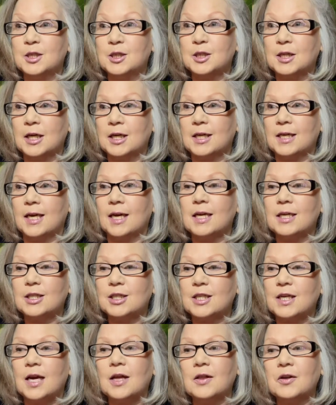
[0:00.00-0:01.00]
He's like, get it
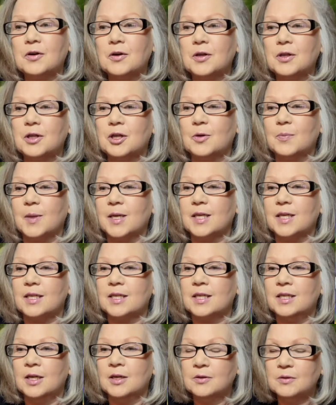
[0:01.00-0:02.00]
together a little bit,
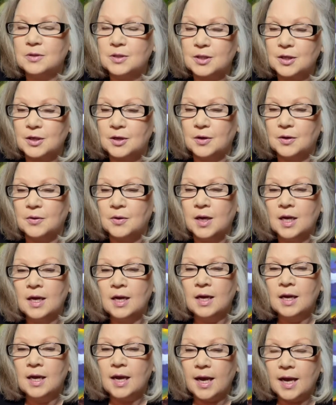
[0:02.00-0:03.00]
you know? So
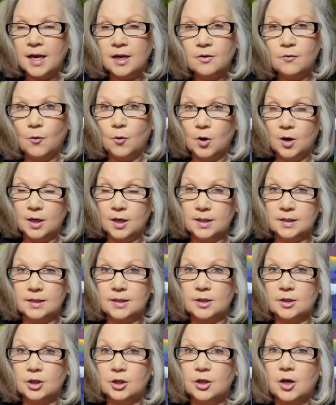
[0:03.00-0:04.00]
Eight of Wands,
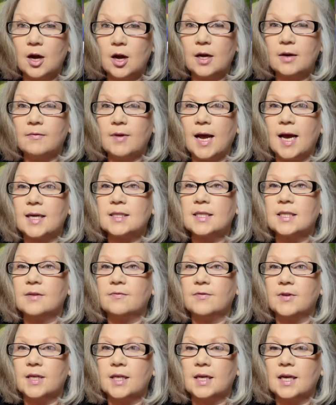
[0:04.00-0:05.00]
a lot of
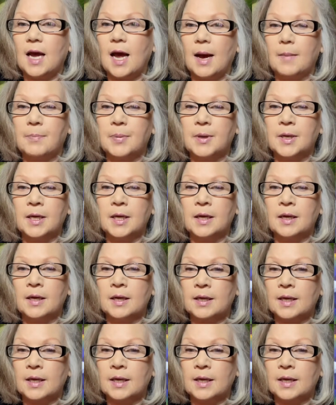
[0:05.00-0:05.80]
activity happening.